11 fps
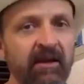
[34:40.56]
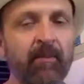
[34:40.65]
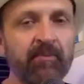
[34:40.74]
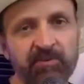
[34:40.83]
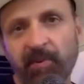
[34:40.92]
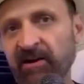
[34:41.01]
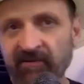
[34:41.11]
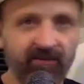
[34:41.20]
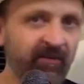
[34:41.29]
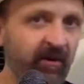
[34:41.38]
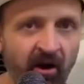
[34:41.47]

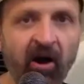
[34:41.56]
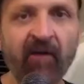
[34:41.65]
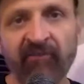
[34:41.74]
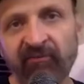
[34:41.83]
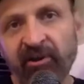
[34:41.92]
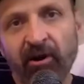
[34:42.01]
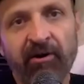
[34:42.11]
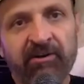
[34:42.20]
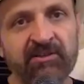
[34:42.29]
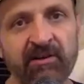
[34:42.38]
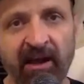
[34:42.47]
perspective off of the
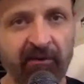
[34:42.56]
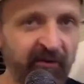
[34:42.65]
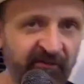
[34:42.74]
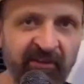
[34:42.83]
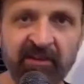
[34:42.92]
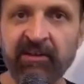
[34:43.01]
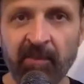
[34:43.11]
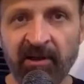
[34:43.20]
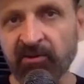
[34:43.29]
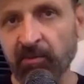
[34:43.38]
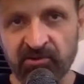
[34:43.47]
artist and how they're feeling
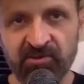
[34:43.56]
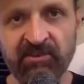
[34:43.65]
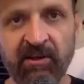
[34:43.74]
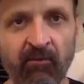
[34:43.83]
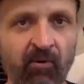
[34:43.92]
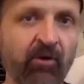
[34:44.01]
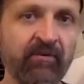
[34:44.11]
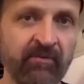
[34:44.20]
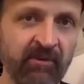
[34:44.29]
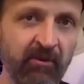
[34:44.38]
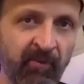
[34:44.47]
about the music they wrote
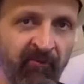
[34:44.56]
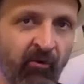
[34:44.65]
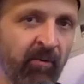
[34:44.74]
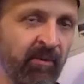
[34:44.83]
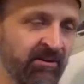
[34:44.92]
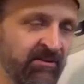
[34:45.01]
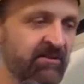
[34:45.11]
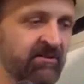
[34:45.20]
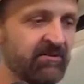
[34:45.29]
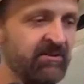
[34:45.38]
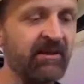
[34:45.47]
and they're performing. And
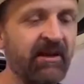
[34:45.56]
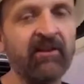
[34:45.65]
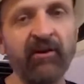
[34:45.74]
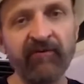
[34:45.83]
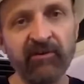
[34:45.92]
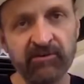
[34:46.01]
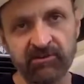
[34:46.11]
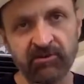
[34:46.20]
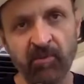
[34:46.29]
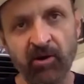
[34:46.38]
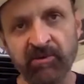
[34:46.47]
so it's like, I love those
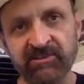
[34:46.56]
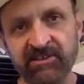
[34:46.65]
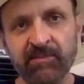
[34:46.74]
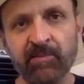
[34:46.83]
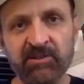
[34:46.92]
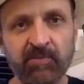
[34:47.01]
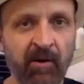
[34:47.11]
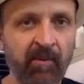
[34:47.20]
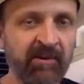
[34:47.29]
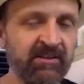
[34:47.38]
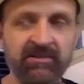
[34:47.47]
little moments. That's the best part
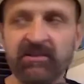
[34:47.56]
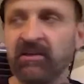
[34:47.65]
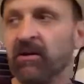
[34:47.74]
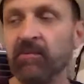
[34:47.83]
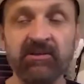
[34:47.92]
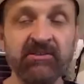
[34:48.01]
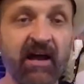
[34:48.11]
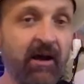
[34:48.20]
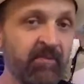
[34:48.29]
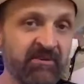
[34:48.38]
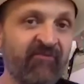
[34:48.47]
about this. But this
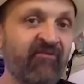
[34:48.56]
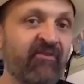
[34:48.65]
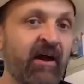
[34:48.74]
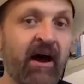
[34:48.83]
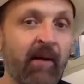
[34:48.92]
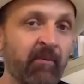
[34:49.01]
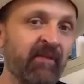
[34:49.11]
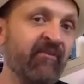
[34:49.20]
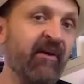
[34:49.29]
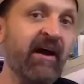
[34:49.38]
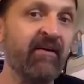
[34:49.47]
album is phenomenal.
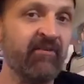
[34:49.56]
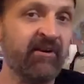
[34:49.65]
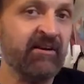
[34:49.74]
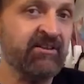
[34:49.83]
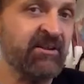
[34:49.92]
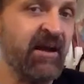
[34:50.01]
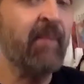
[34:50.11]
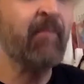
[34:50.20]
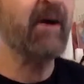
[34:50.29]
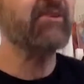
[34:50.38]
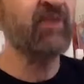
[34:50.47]
If I ever get it, I
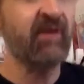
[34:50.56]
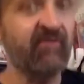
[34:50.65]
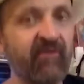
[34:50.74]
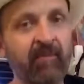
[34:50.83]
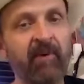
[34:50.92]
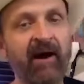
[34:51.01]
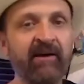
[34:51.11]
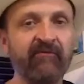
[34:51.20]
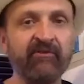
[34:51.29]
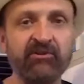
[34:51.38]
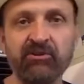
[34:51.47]
might try to buy
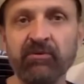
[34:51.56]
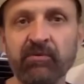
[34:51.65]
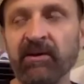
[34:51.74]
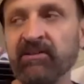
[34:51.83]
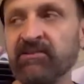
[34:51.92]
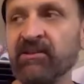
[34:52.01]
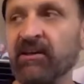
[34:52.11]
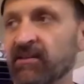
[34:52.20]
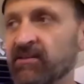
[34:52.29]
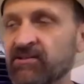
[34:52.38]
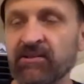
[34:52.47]
it for $2, but it's like,
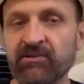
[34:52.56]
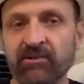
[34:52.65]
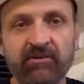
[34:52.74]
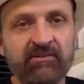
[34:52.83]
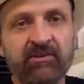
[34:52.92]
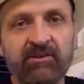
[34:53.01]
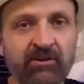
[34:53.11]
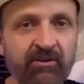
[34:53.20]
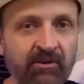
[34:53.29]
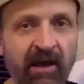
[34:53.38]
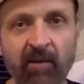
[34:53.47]
it's such a
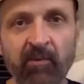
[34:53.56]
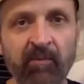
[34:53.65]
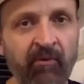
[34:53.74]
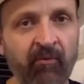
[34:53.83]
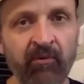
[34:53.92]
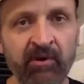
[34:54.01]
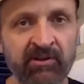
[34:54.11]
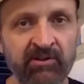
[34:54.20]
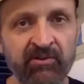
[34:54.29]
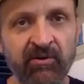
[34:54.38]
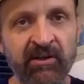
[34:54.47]
good album. I really
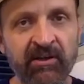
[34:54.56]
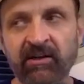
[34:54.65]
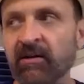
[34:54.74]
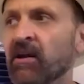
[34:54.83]
enjoyed it. And